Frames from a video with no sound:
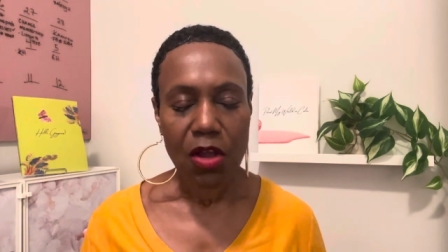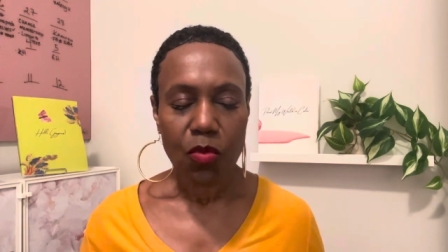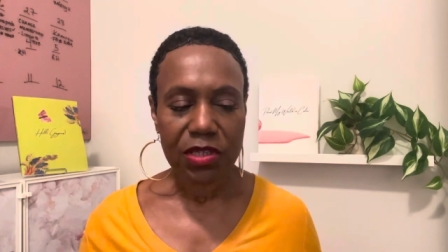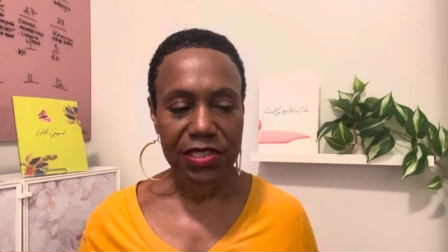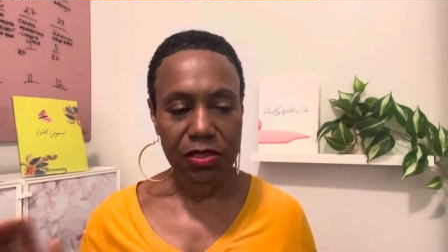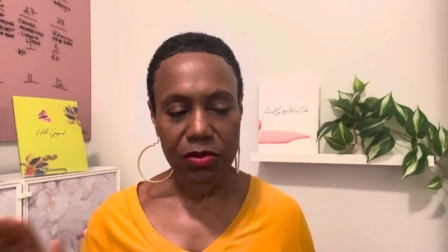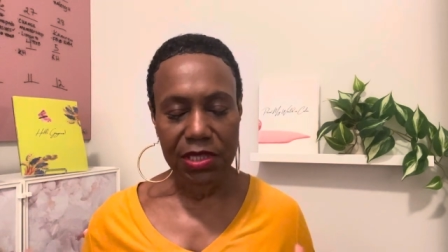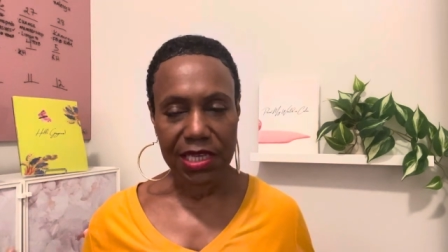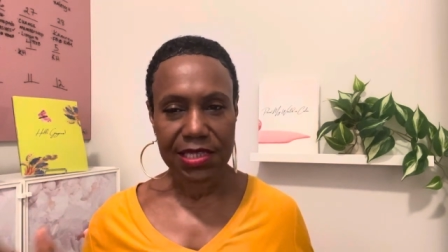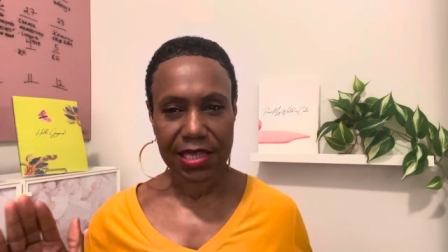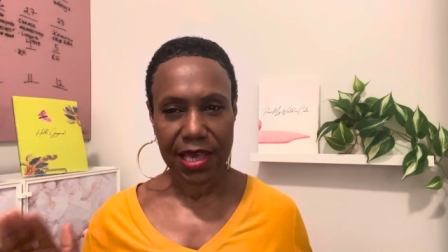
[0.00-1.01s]
Well, two
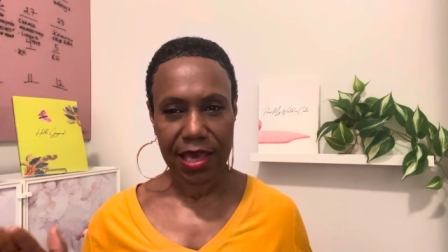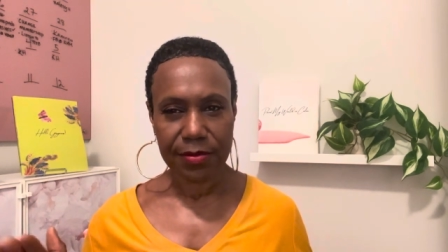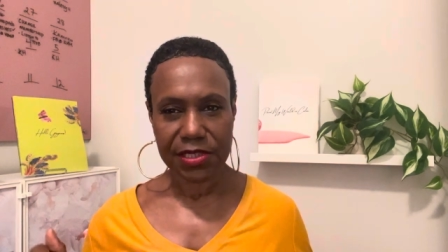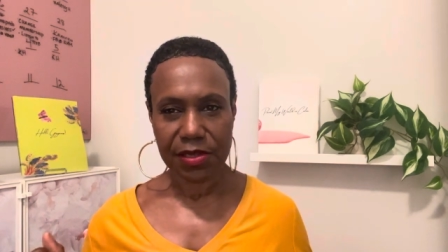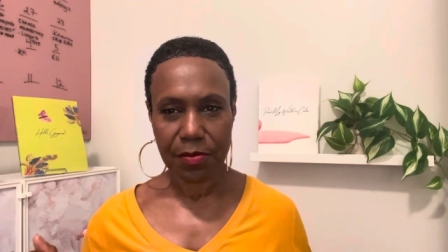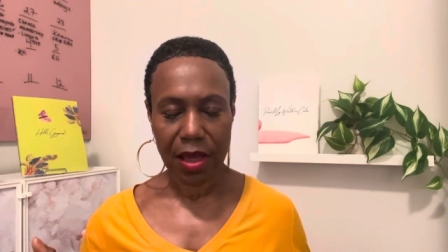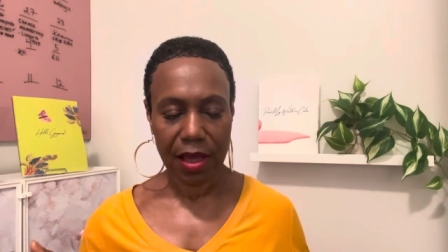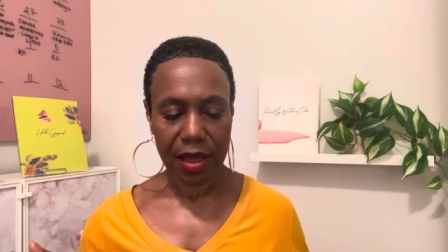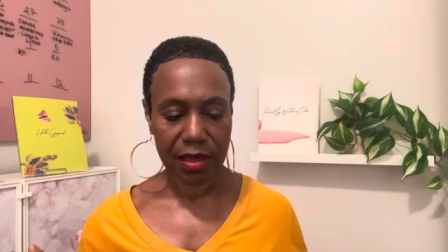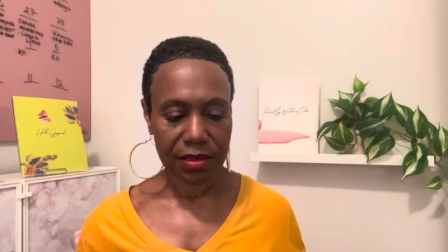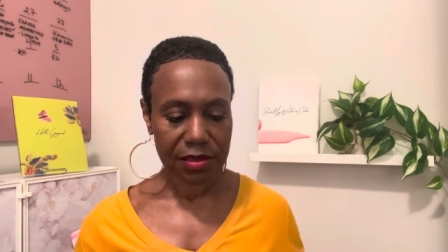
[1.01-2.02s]
things came to
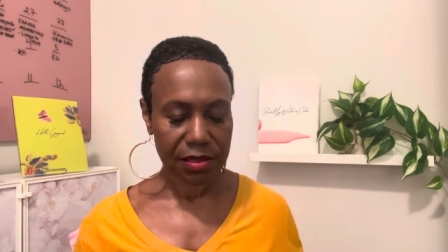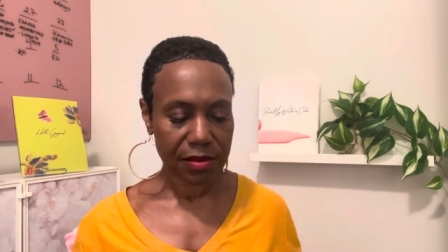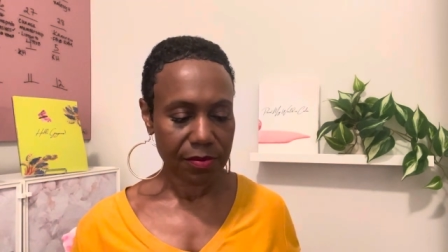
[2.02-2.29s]
mind,